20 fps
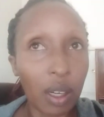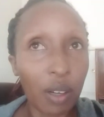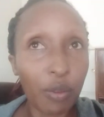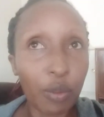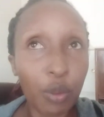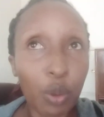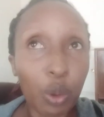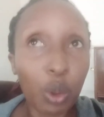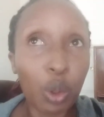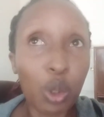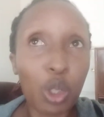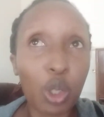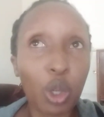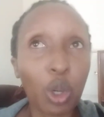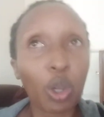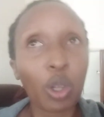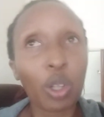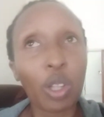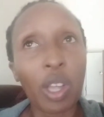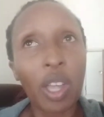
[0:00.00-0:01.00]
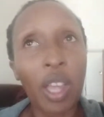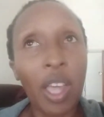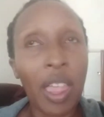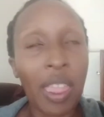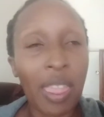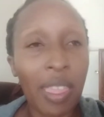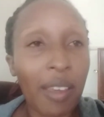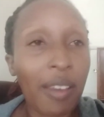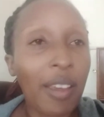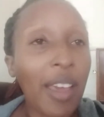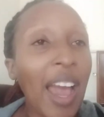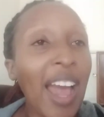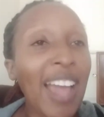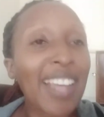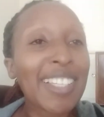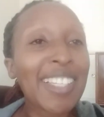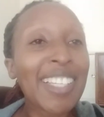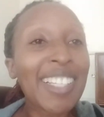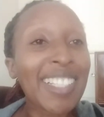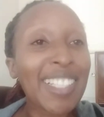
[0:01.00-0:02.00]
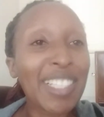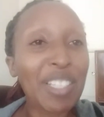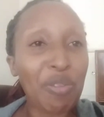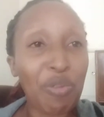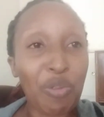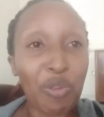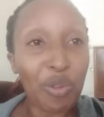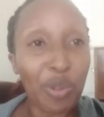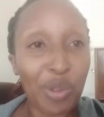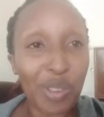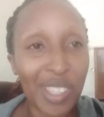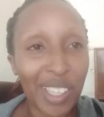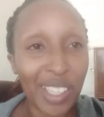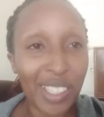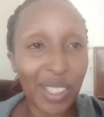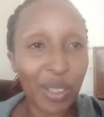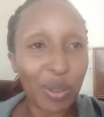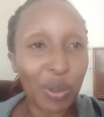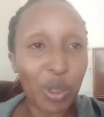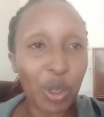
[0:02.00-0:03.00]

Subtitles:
foods or the addictive foods, as I would